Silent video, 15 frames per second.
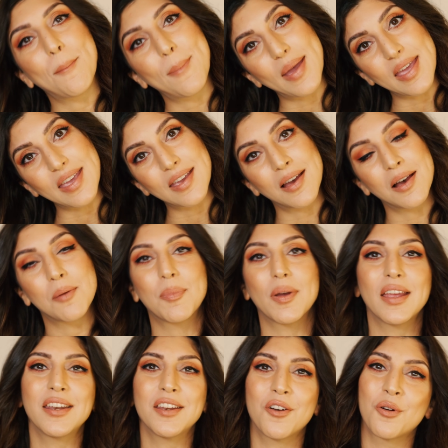makeup
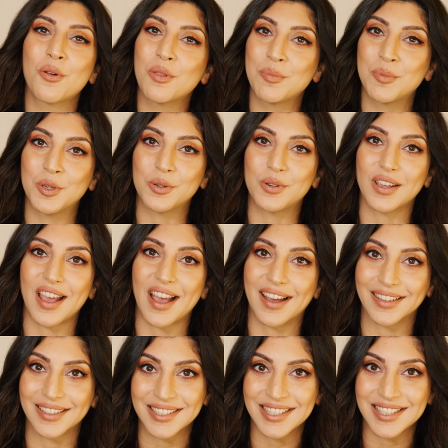and all the beauty
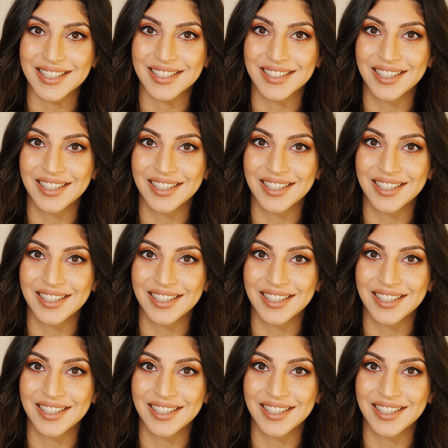hacks.